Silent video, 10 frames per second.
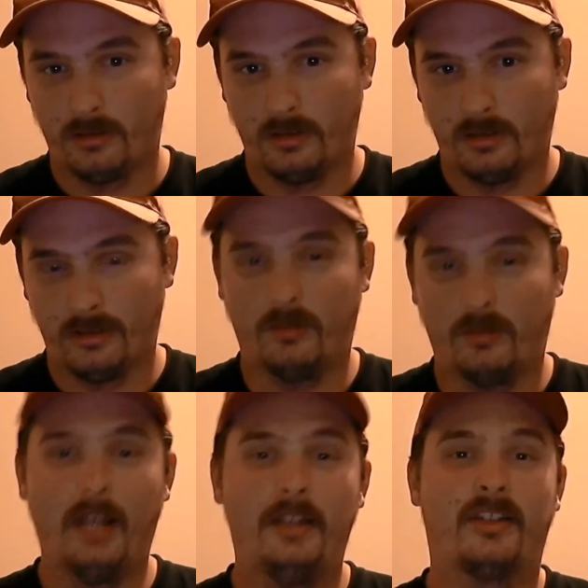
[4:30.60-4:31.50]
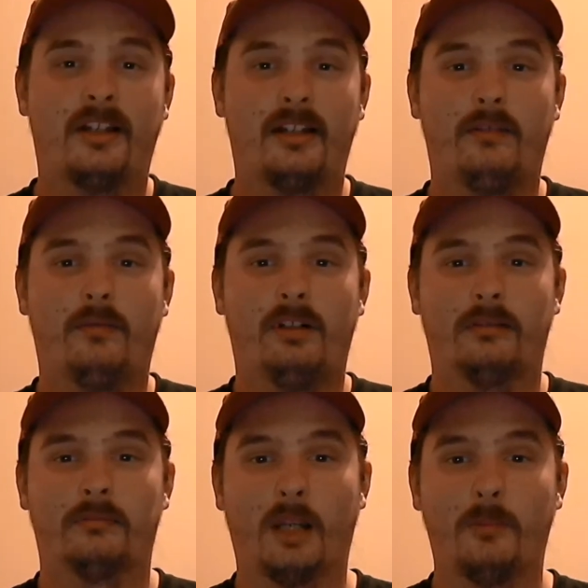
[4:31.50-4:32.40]
And so I decided,
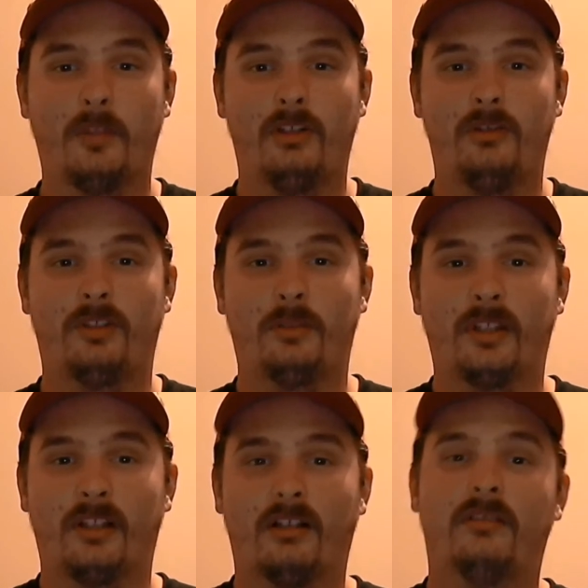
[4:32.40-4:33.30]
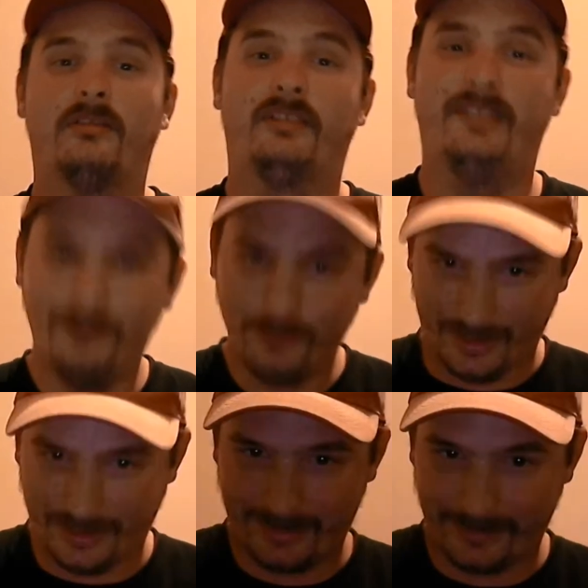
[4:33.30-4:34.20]
well, I'm going to do something different.